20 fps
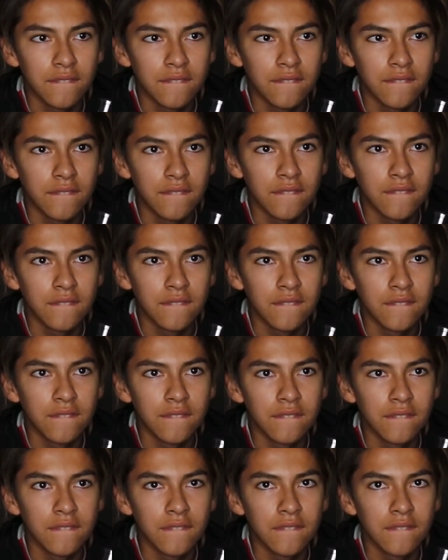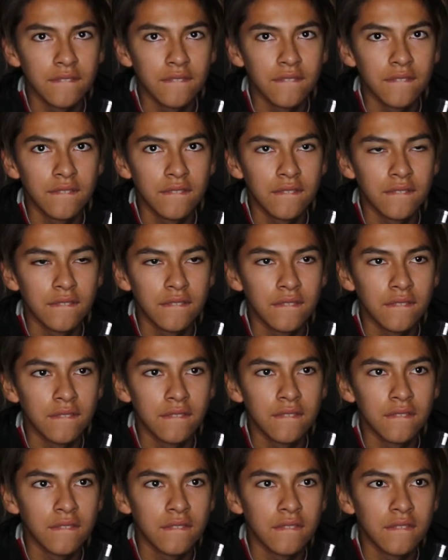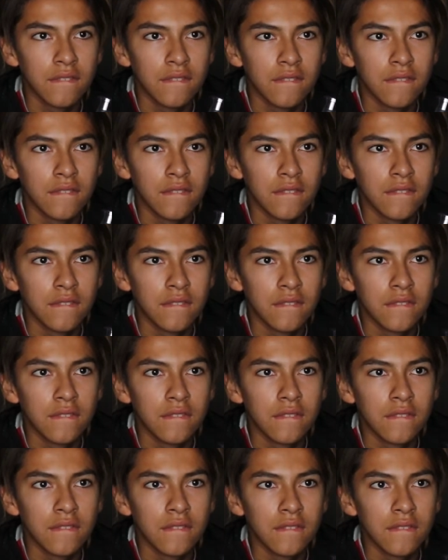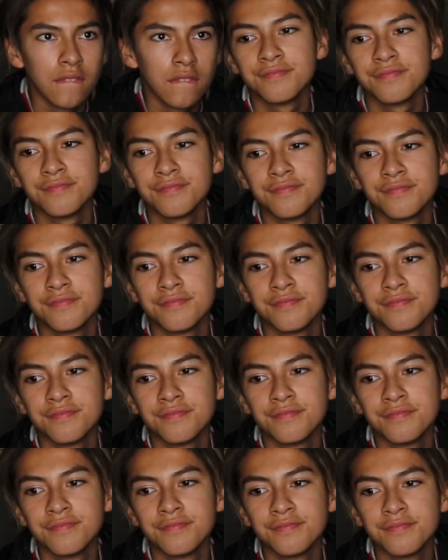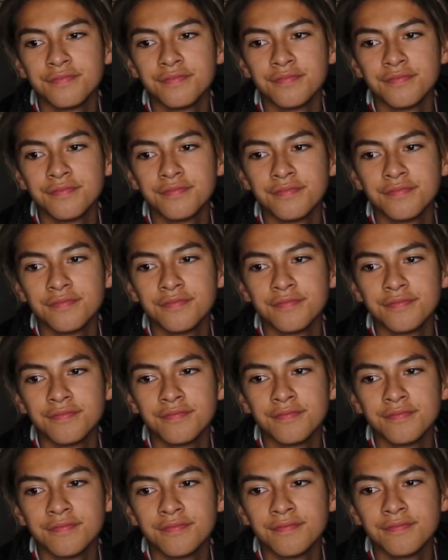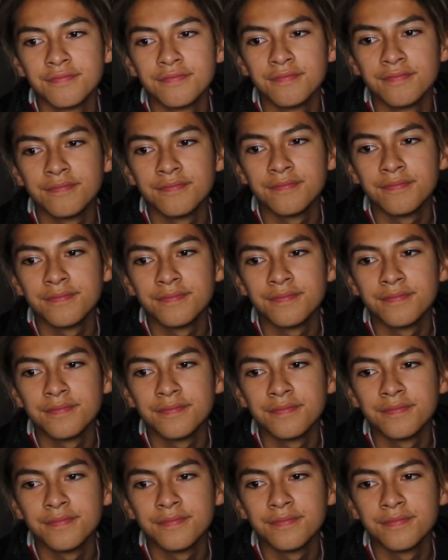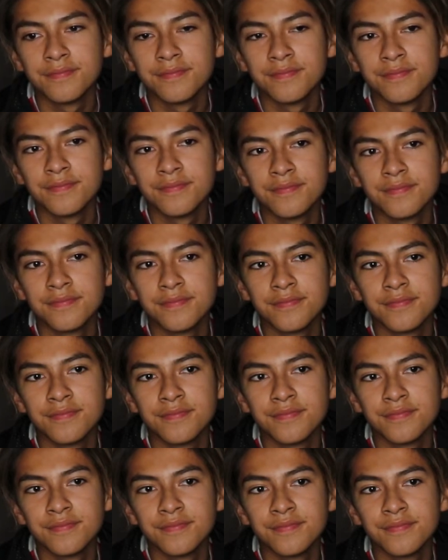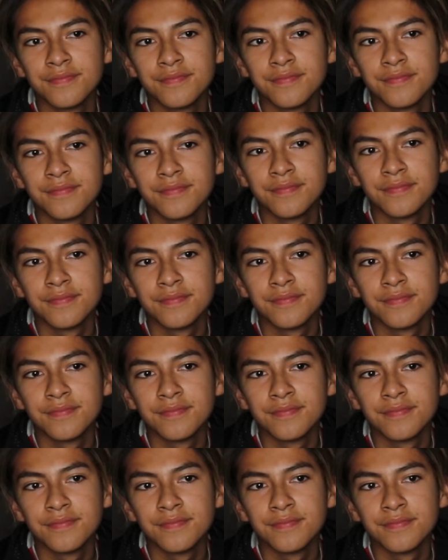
[no speech]